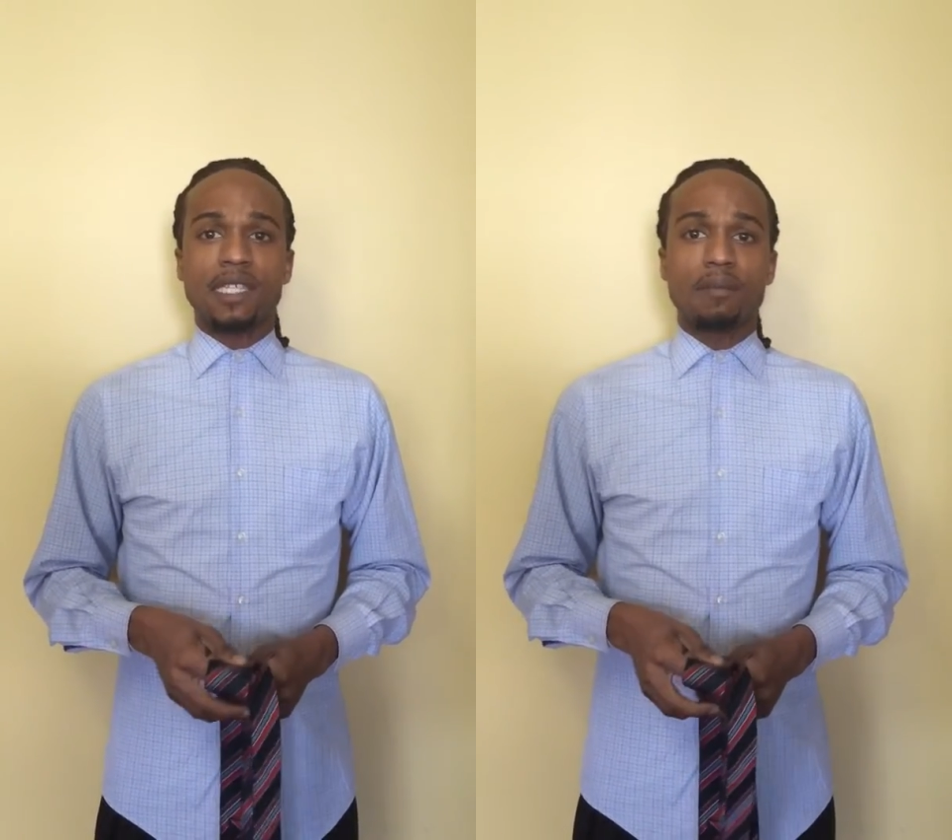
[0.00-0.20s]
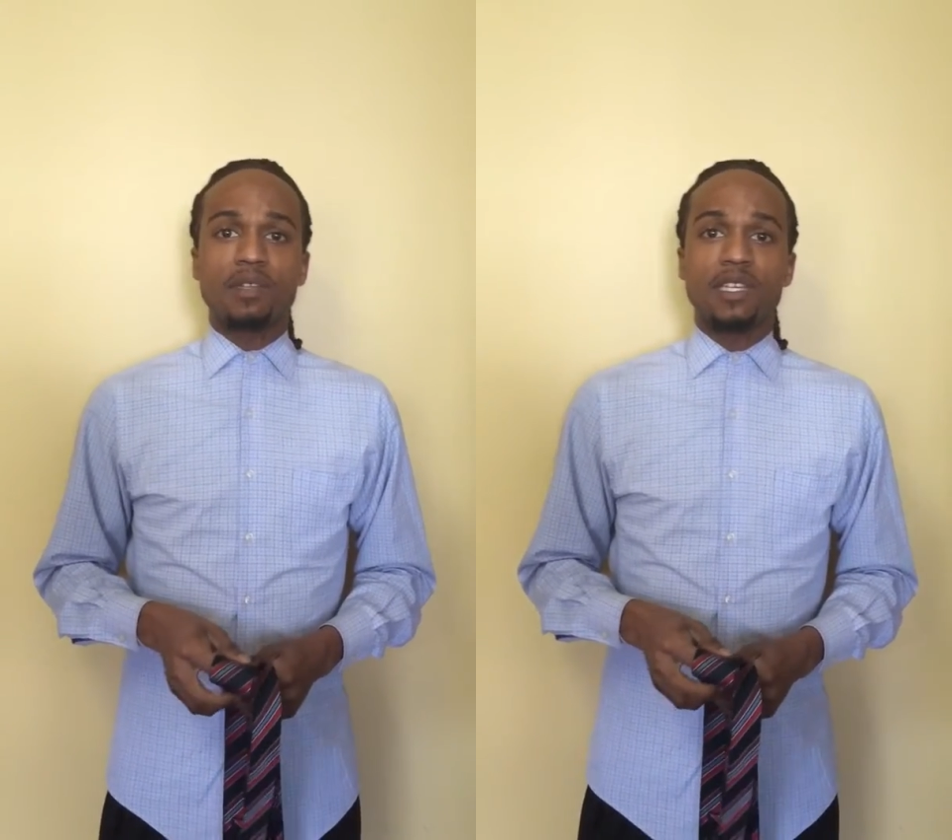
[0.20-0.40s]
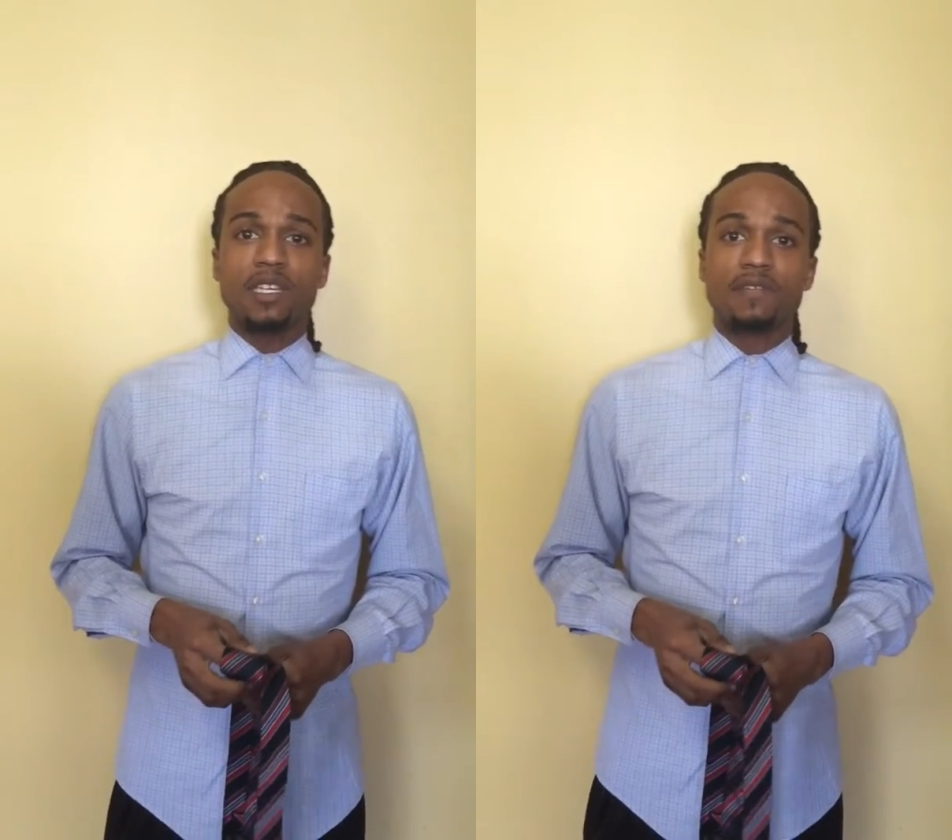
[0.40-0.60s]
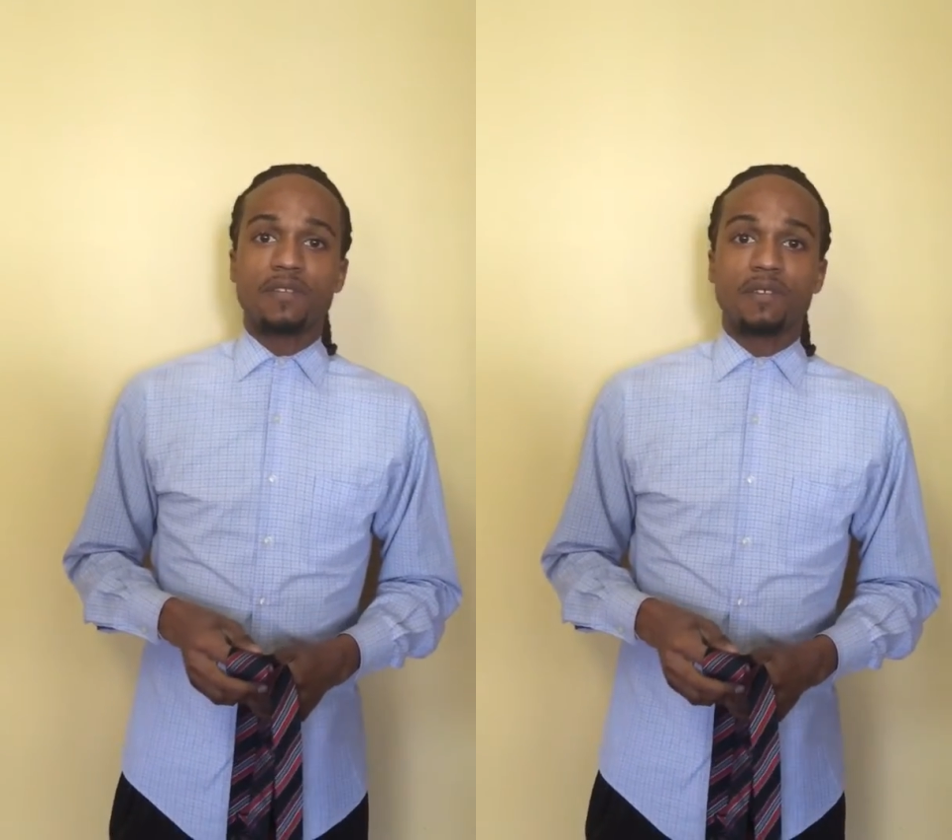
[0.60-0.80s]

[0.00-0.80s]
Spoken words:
I believe.